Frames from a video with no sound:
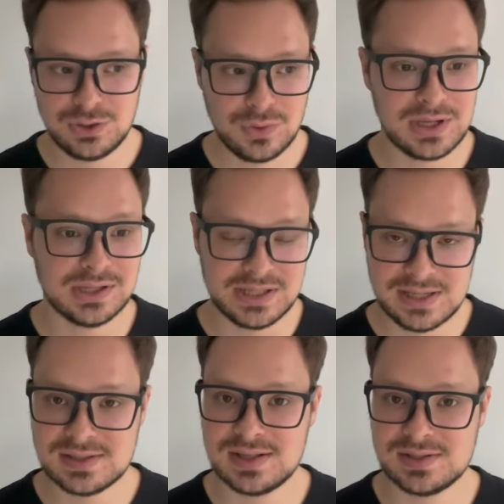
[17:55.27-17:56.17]
you can
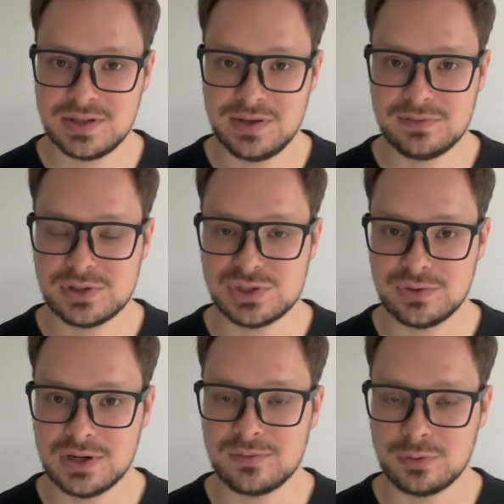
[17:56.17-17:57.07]
lease this delivery
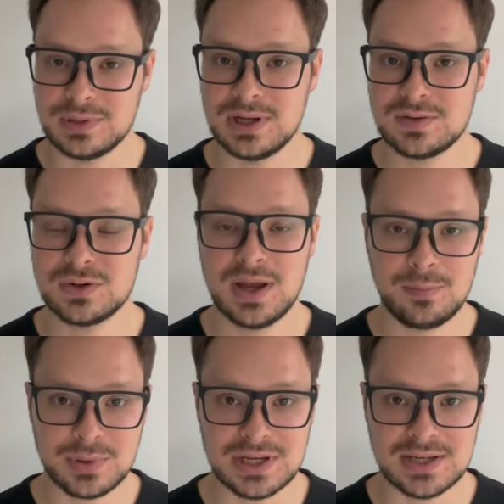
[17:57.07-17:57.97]
truck from another
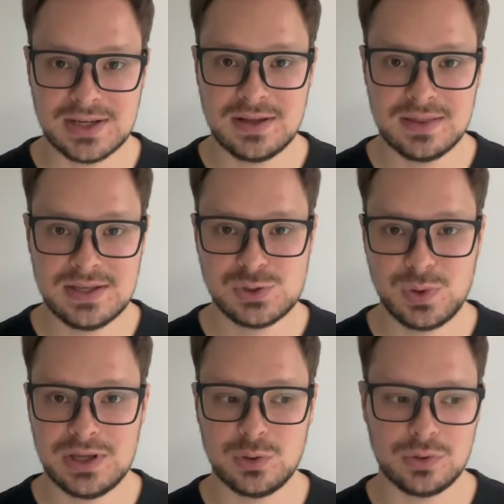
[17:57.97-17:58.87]
company. This
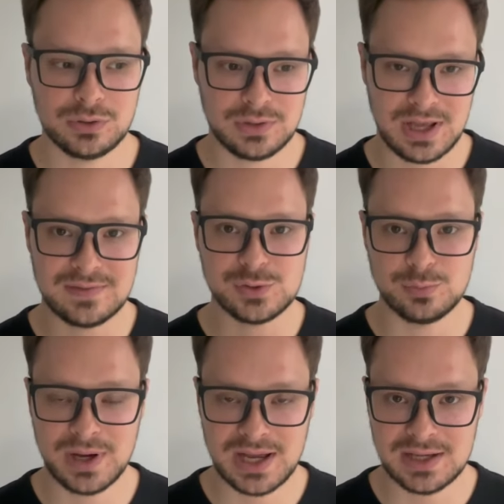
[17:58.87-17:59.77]
way you will not have to
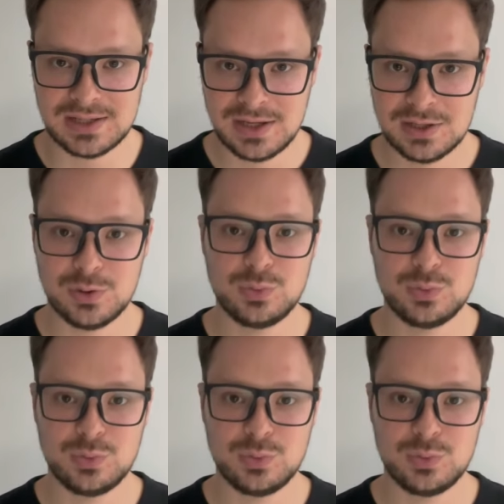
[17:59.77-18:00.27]
buy it, you